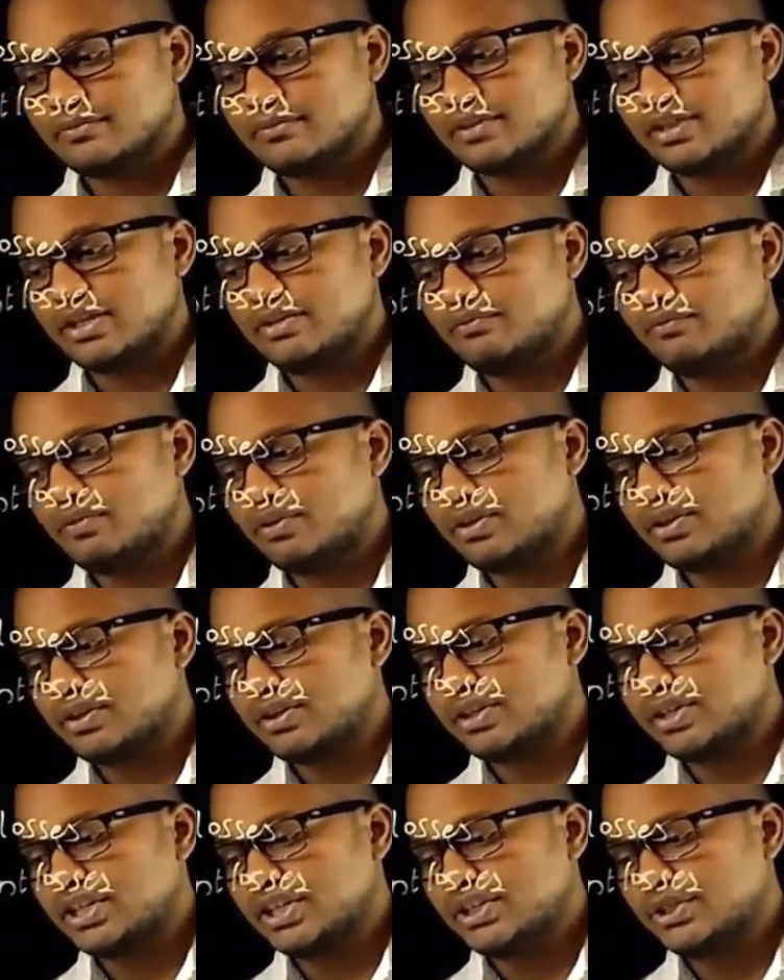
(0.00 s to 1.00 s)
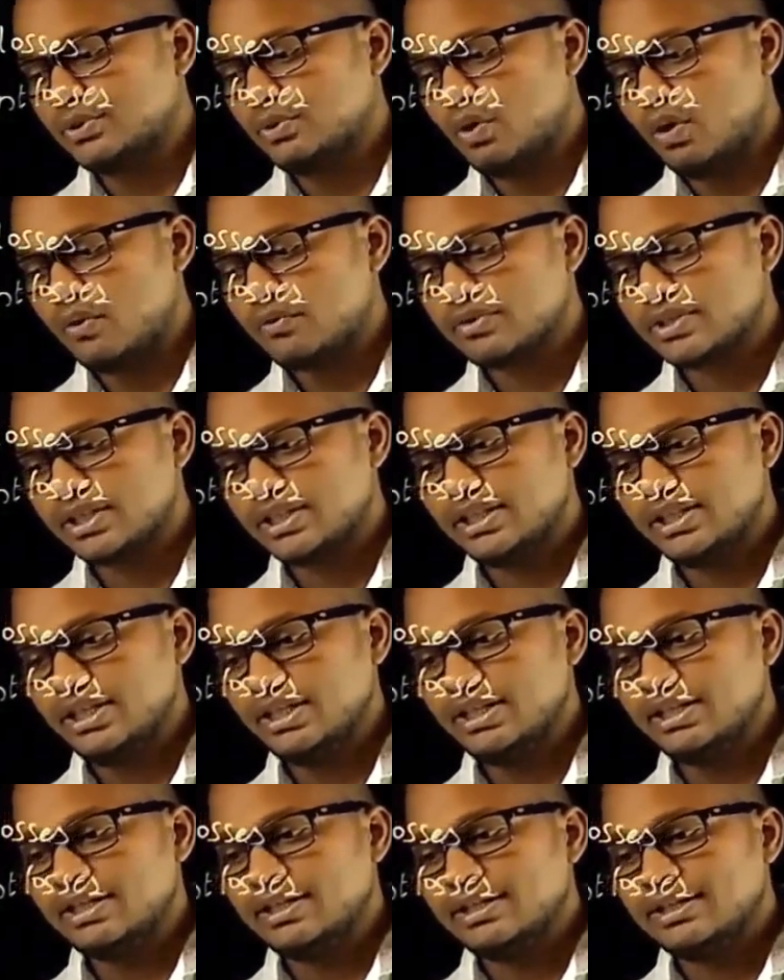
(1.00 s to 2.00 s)
And for negative half cycle,
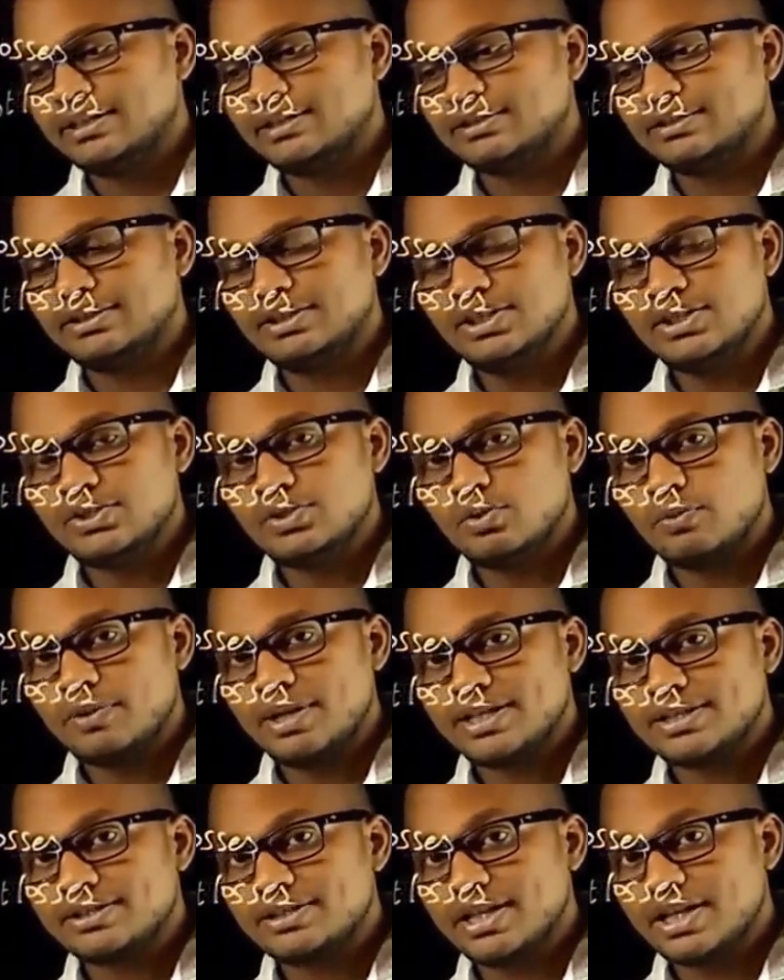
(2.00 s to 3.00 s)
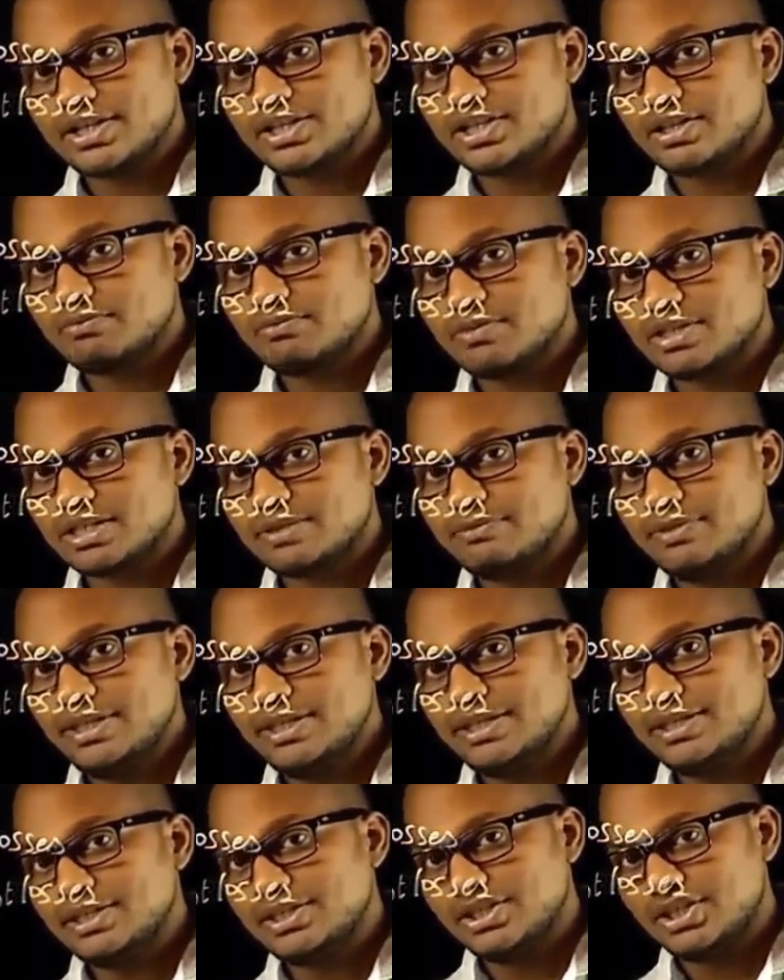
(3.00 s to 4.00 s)
these domains direction must
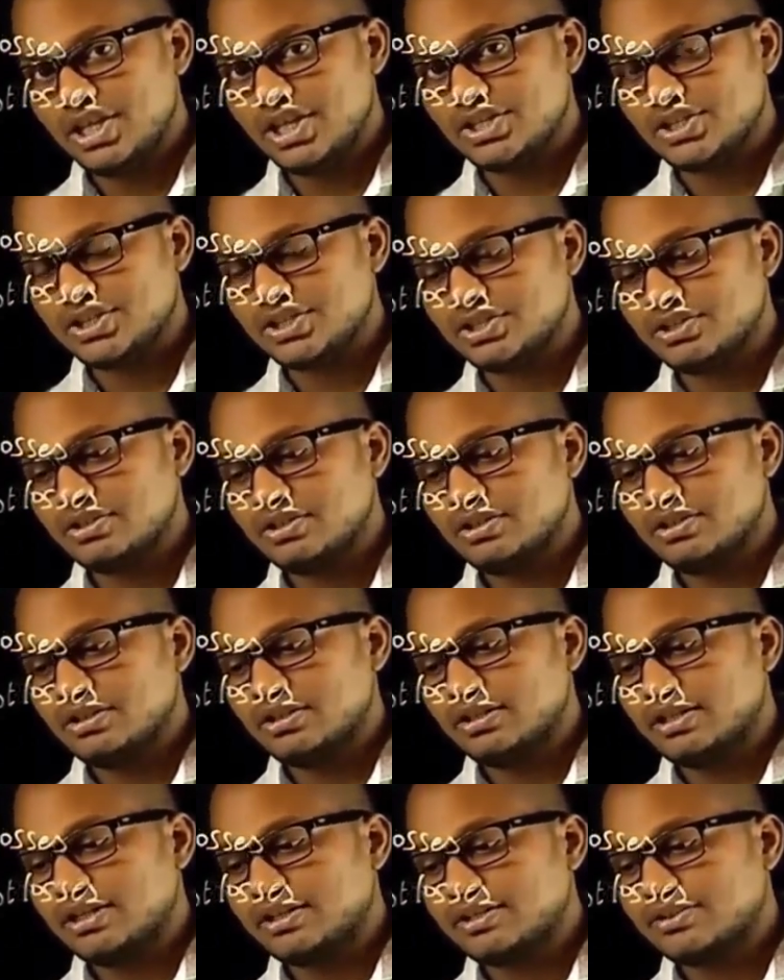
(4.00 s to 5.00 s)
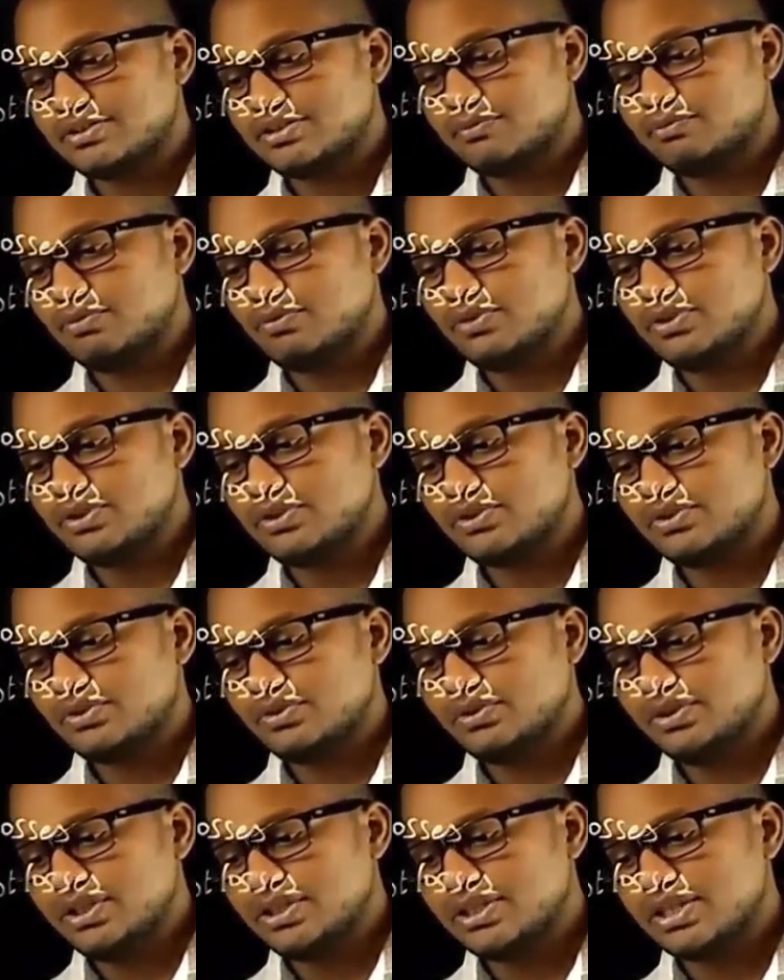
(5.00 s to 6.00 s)
be changed. Let us suppose
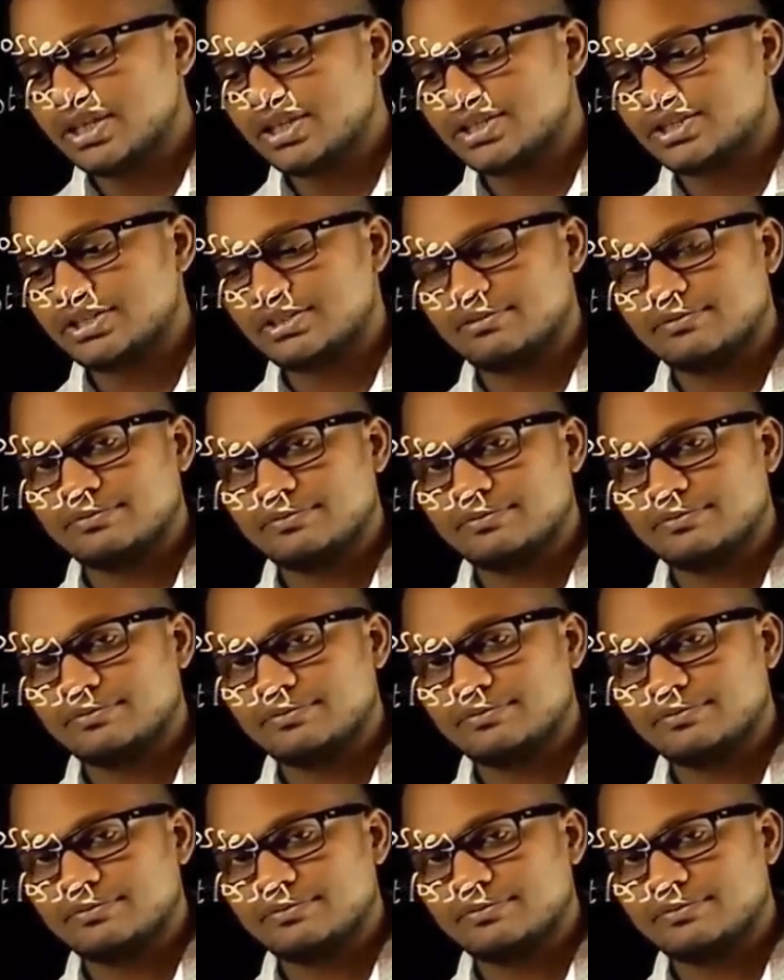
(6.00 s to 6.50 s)
to this direction.